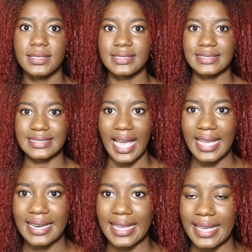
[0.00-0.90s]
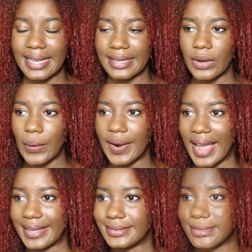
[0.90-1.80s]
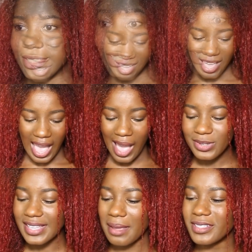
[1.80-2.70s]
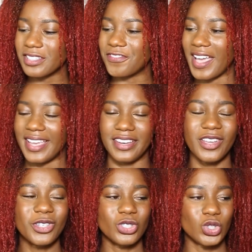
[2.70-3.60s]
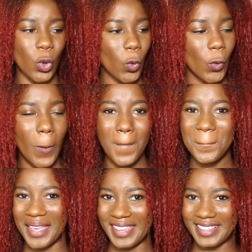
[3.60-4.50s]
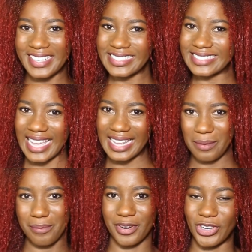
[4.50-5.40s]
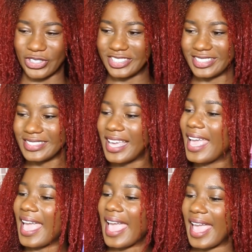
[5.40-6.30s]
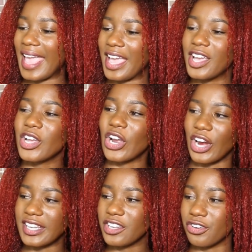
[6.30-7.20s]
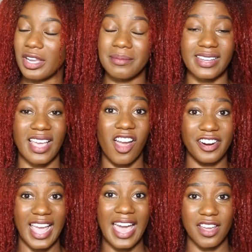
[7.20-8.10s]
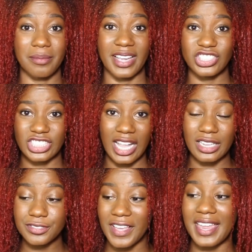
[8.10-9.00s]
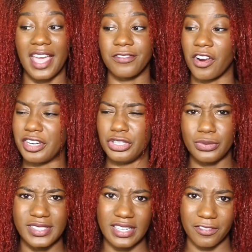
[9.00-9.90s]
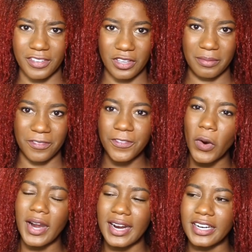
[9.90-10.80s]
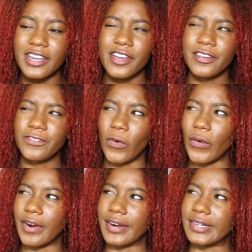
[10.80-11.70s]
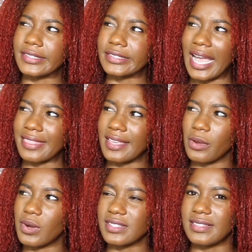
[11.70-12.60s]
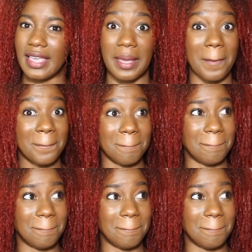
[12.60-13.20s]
Styling. Alright. I was able to find 2 pink styling products. A curling cream that I already had on my shelf and I've already used in a video before for, I think it was the